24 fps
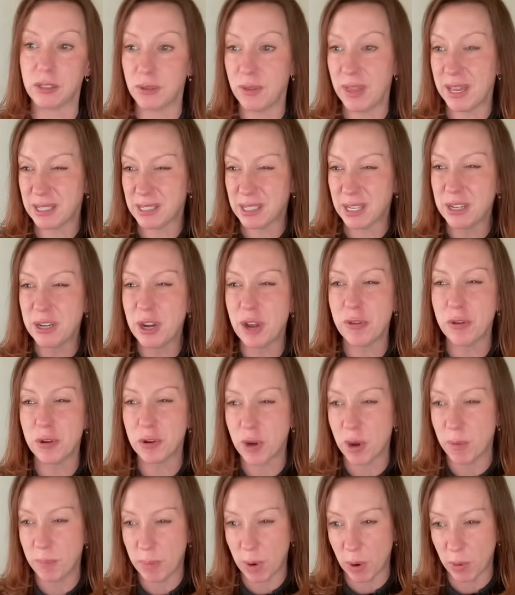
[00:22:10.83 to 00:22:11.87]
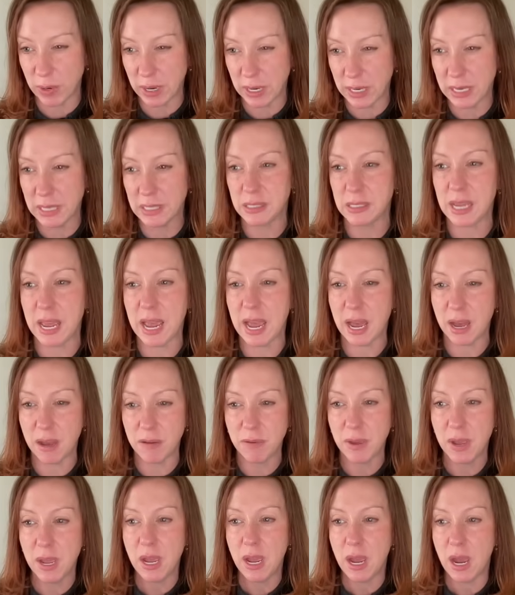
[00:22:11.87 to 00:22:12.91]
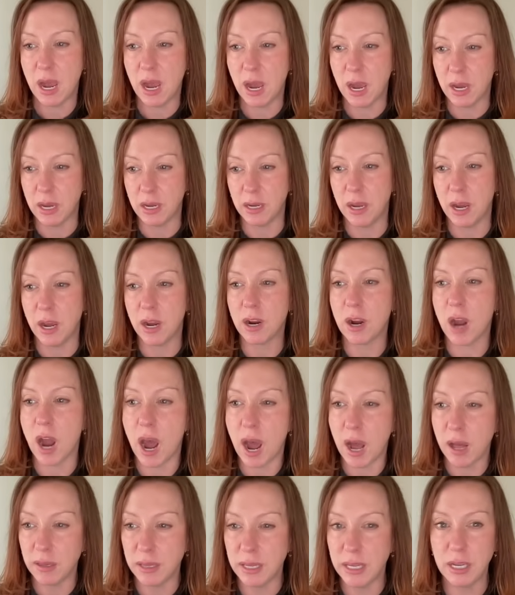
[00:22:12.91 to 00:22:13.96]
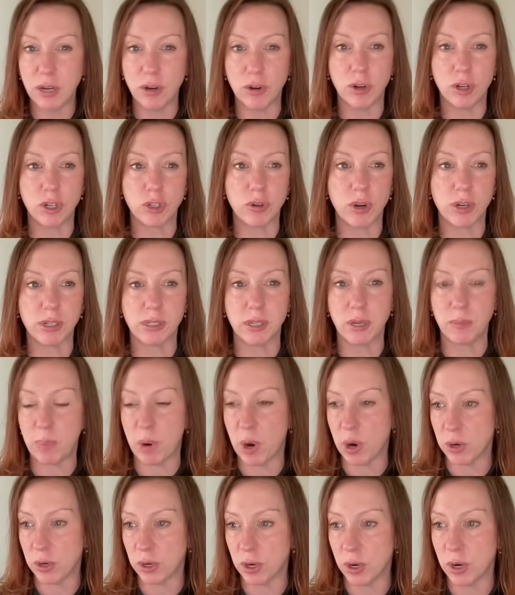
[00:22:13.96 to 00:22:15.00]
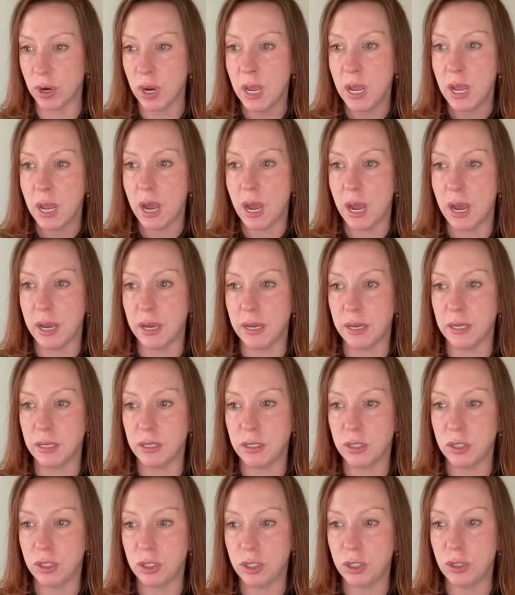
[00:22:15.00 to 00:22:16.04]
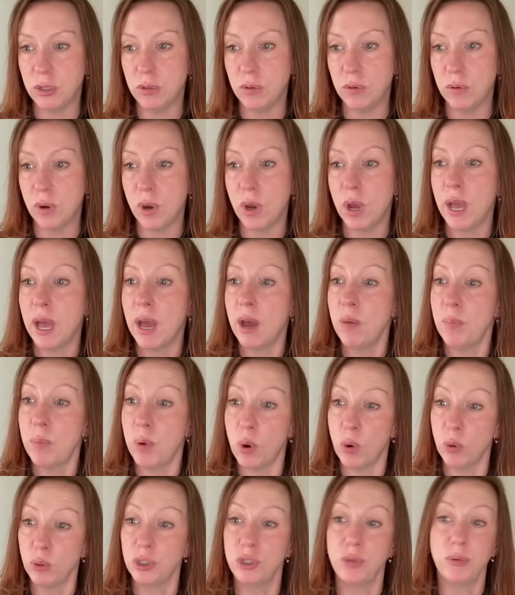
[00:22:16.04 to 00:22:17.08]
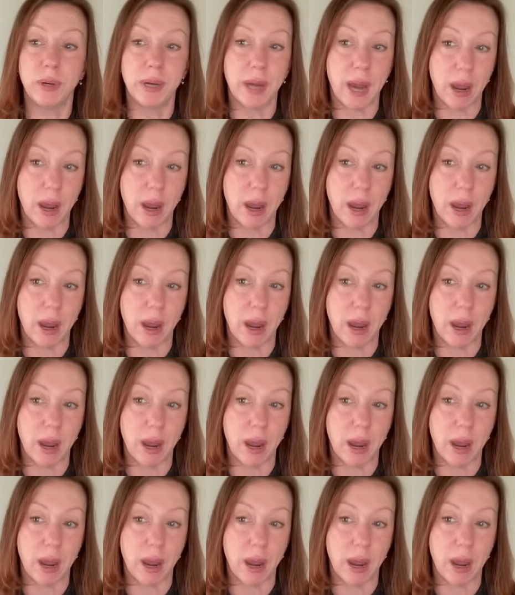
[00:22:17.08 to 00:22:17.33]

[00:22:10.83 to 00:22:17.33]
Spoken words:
So that's another component, is to have a colleague or a trusted partner to help hold you